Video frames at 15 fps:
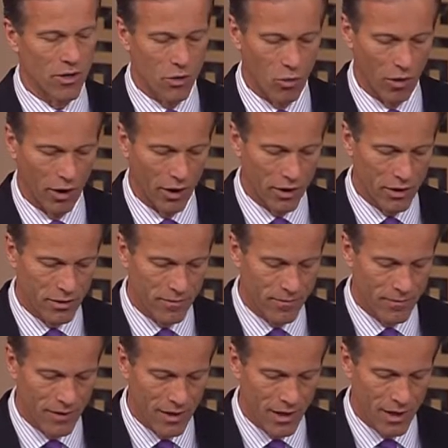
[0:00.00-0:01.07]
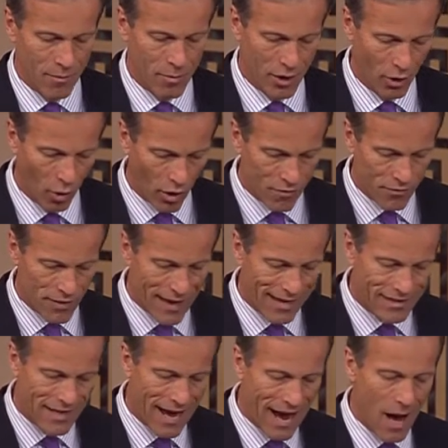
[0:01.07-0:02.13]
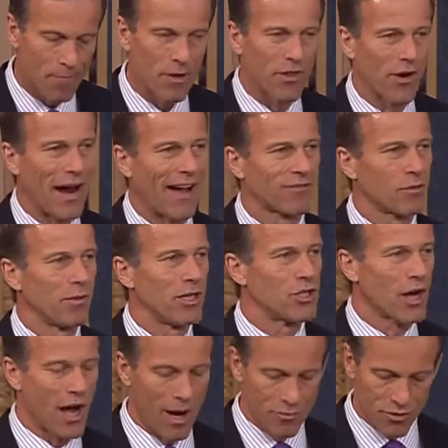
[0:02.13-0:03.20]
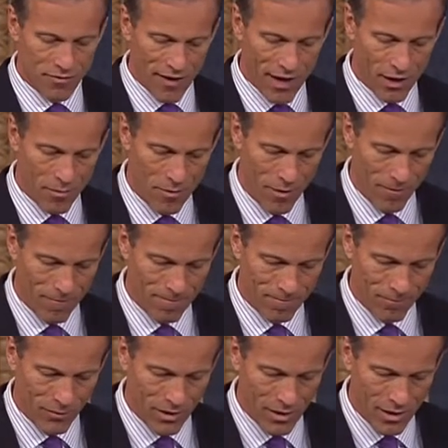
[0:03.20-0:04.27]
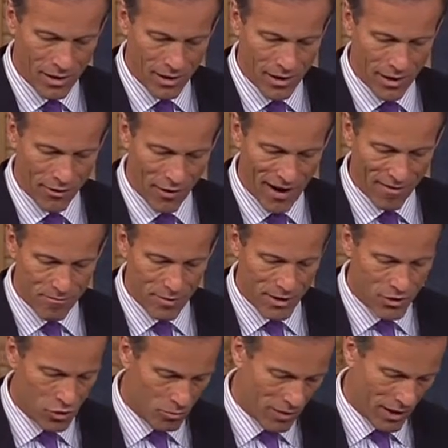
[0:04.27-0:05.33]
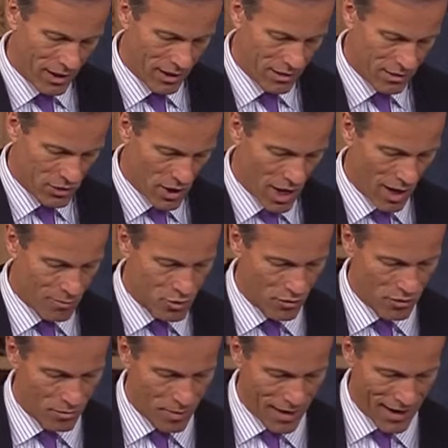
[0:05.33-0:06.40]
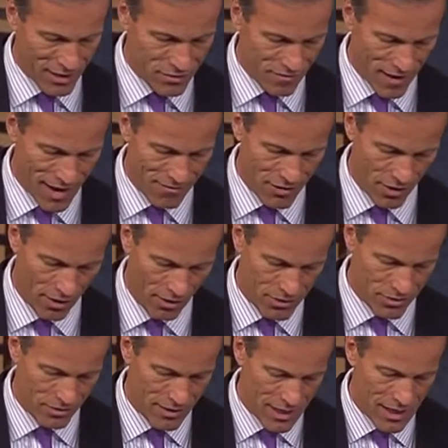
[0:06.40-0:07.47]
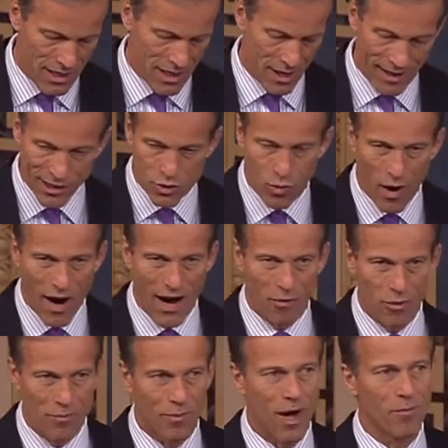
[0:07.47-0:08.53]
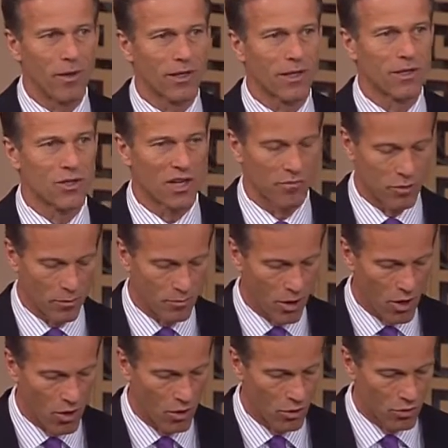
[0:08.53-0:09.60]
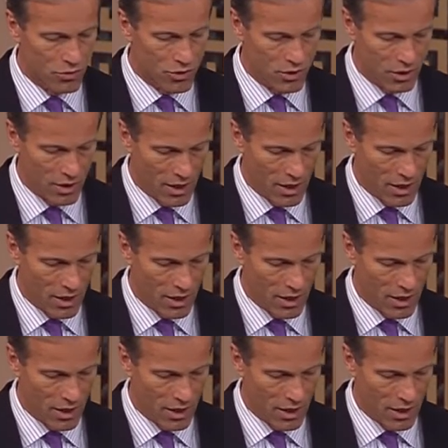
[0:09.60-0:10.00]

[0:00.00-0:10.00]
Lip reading: work. But in order for that to happen, there have to be jobs available. And there haven't been too many jobs over the past 5 years. And that's why Republicans have proposed